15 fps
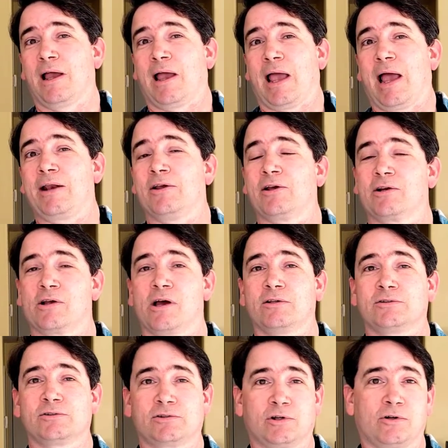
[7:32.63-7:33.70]
And you can
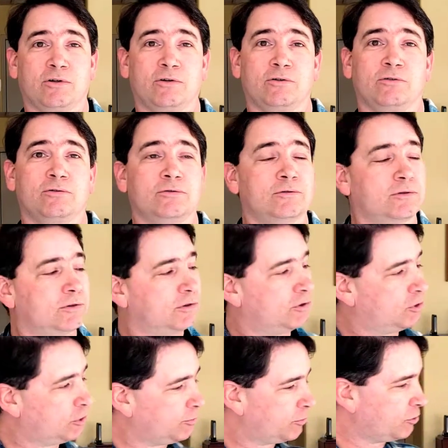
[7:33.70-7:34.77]
also
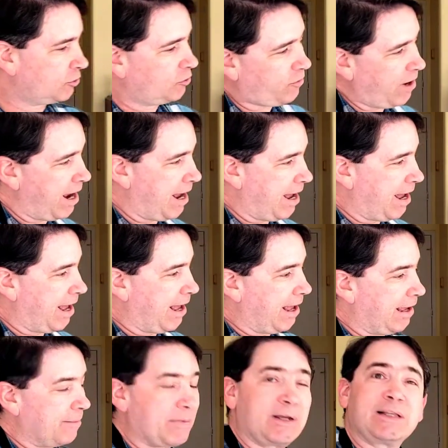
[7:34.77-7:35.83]

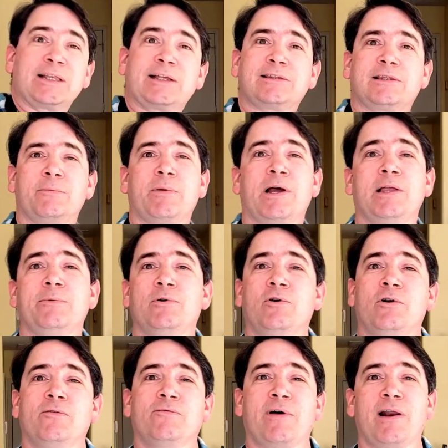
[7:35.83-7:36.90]
subscribe and click the bell to be
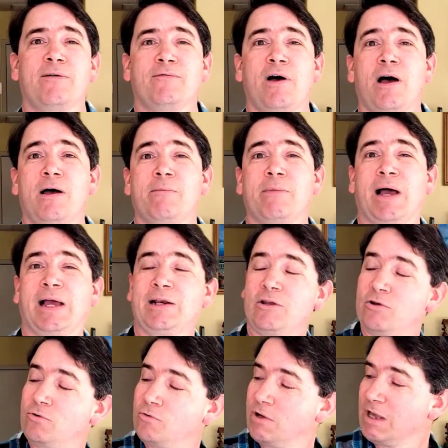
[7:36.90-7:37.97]
notified of all my
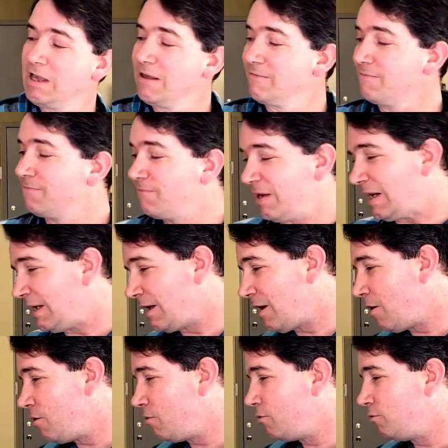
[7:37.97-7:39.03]
new
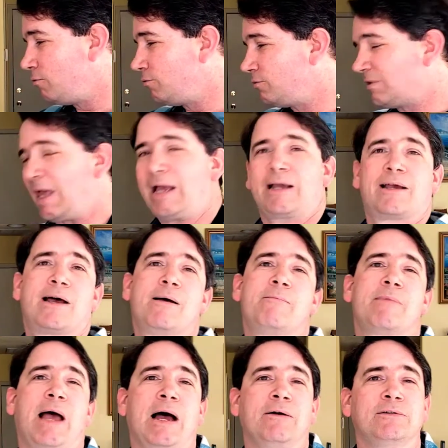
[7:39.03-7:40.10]
videos that come
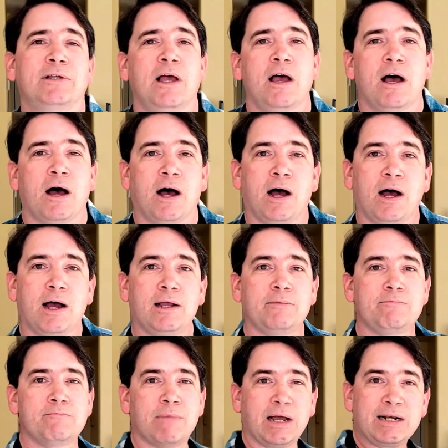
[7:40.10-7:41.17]
out
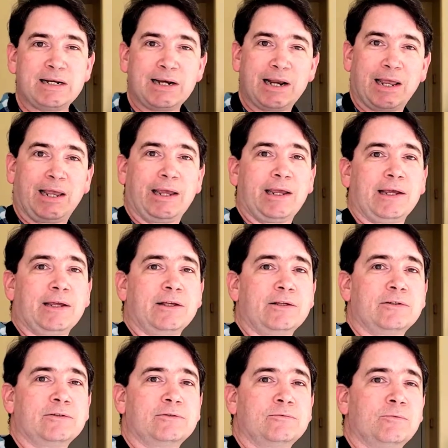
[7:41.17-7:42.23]
on
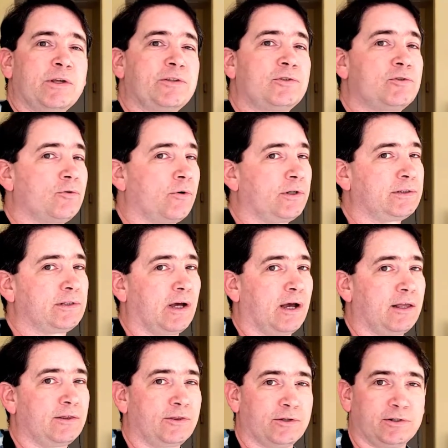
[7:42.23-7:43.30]
Mondays with shorts
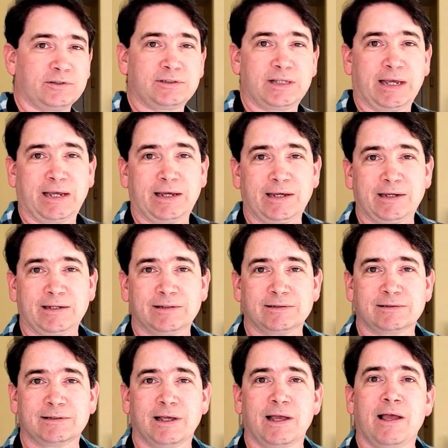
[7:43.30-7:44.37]
on
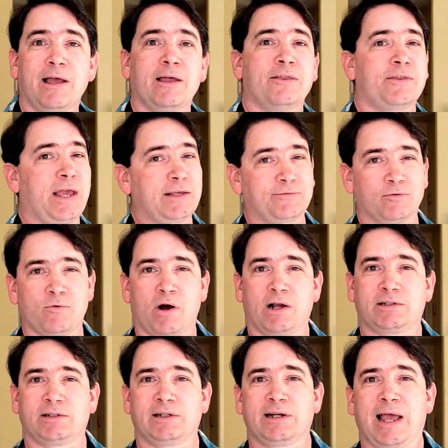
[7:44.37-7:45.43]
Thursdays. Thanks for
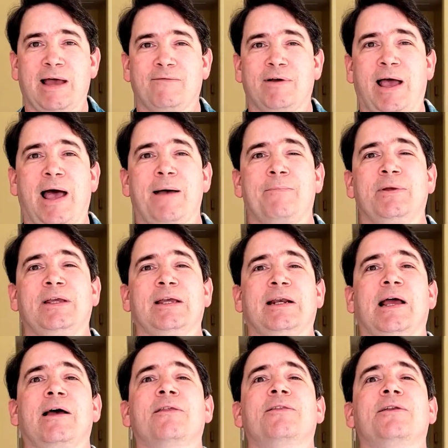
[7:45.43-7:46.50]
watching. Have a happy and
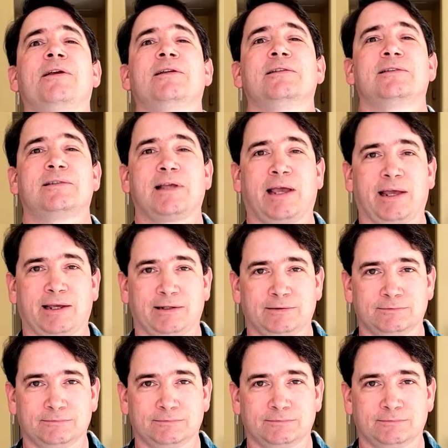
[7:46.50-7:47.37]
healthy day.